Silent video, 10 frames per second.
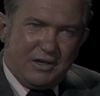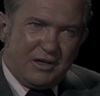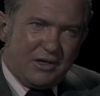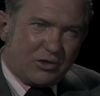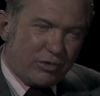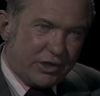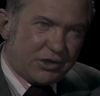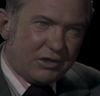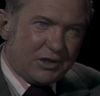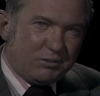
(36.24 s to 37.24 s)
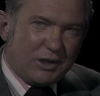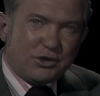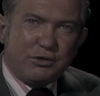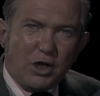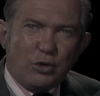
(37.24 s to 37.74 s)
Now, traditionally,
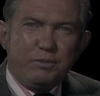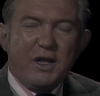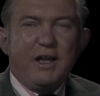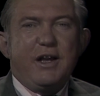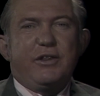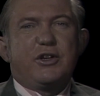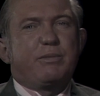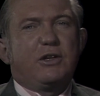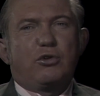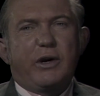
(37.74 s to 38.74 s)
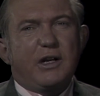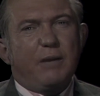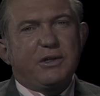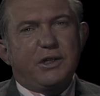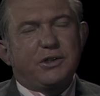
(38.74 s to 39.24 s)
as you know, there's been great
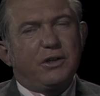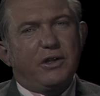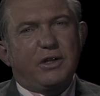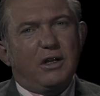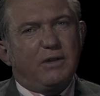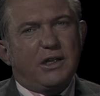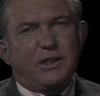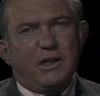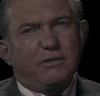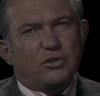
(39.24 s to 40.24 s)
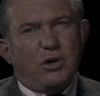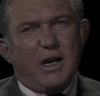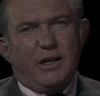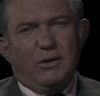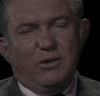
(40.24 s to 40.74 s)
opposition to the televising of
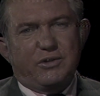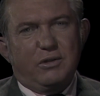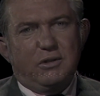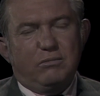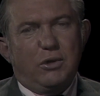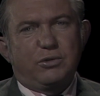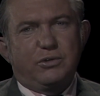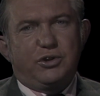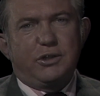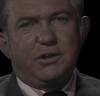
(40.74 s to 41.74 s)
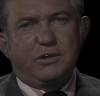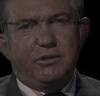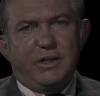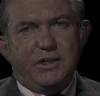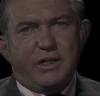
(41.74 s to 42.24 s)
trials. Most judges
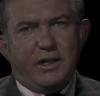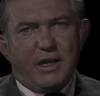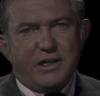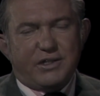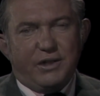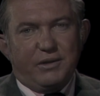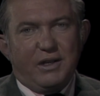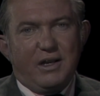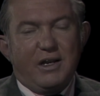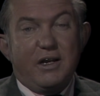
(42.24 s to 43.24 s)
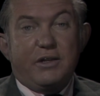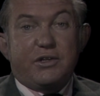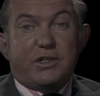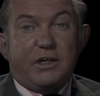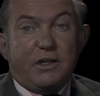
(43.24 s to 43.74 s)
are dead set against it.
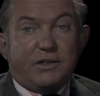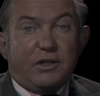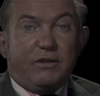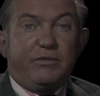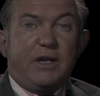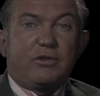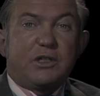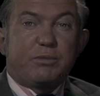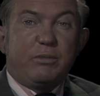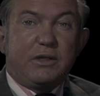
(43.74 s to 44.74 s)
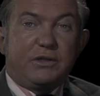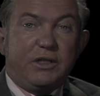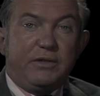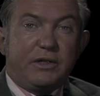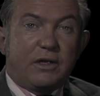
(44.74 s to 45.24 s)
The Senate itself never has permitted
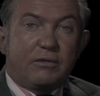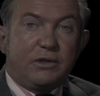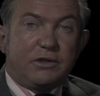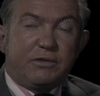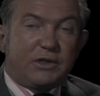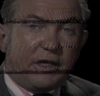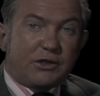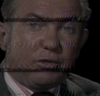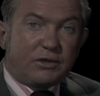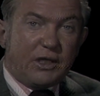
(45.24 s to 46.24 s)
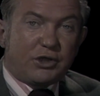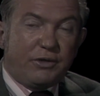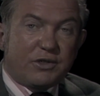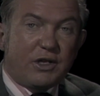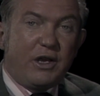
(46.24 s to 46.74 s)
TV coverage of its actual
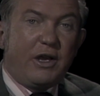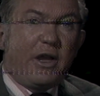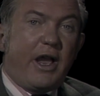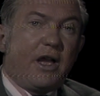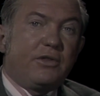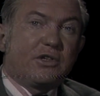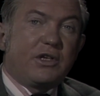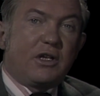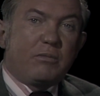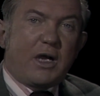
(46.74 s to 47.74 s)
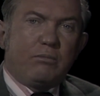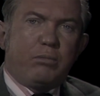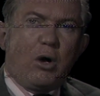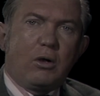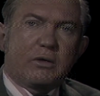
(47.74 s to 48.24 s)
sessions, and the Senate
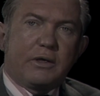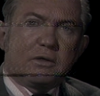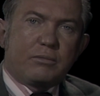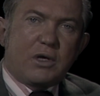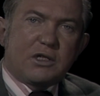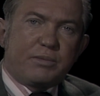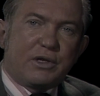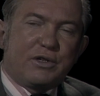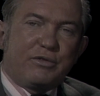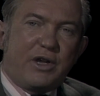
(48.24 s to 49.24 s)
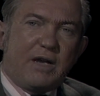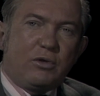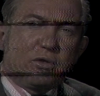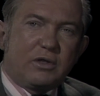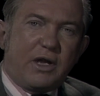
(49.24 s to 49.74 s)
might balk at the prospect of
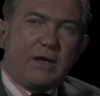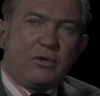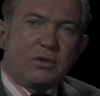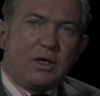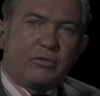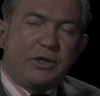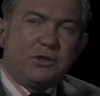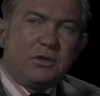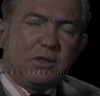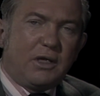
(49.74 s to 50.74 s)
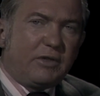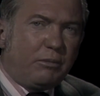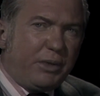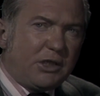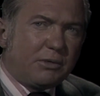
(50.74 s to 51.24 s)
gavel-to-gavel coverage of an
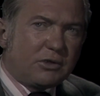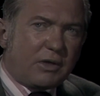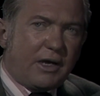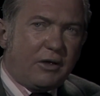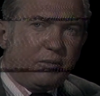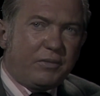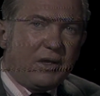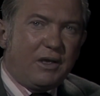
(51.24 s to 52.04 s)
impeachment trial.